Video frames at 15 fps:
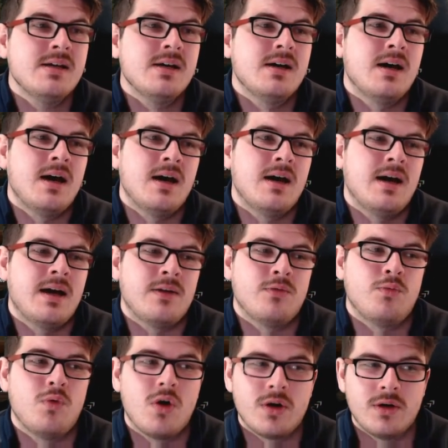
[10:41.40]

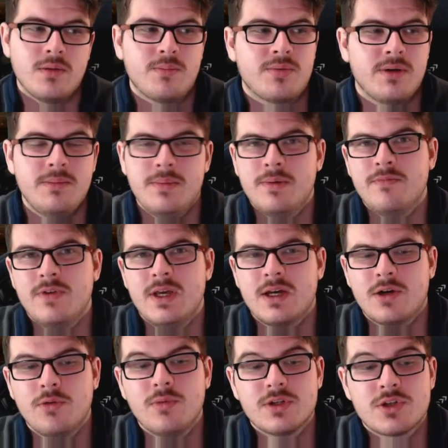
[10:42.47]
and 1 premium
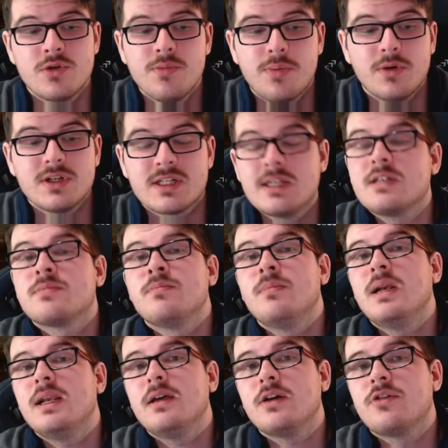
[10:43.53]
vehicle with 2.6
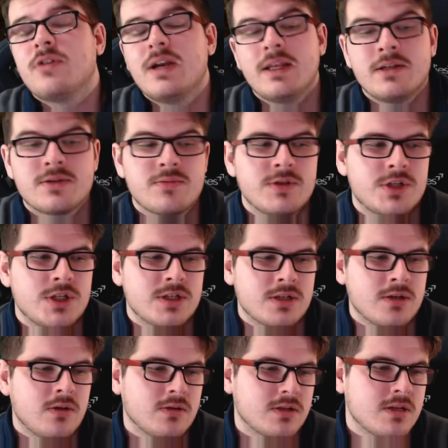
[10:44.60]
million credits, which is
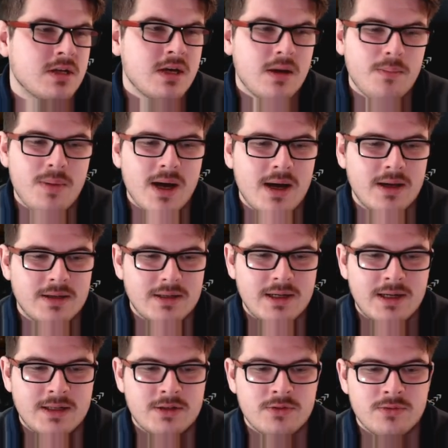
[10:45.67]
not bad
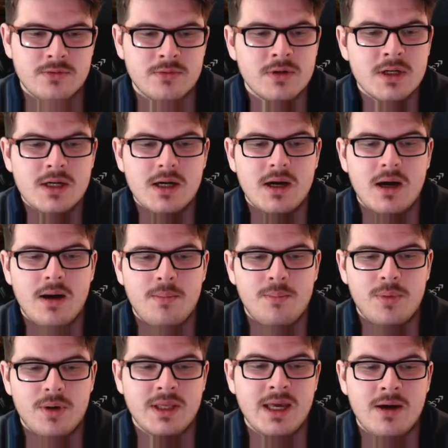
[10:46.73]
at all.
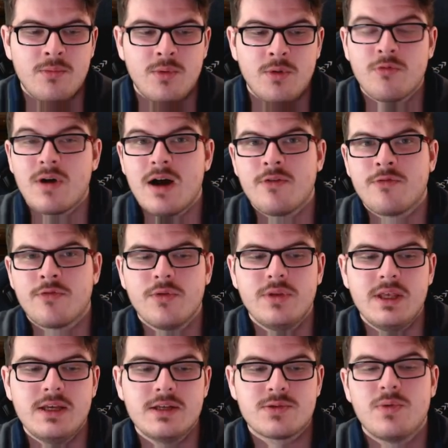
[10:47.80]
But yeah, we'll rattle through
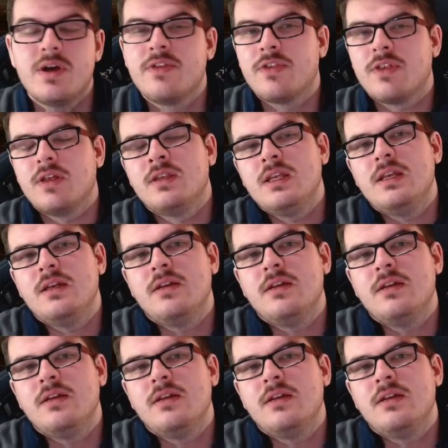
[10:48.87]
these with the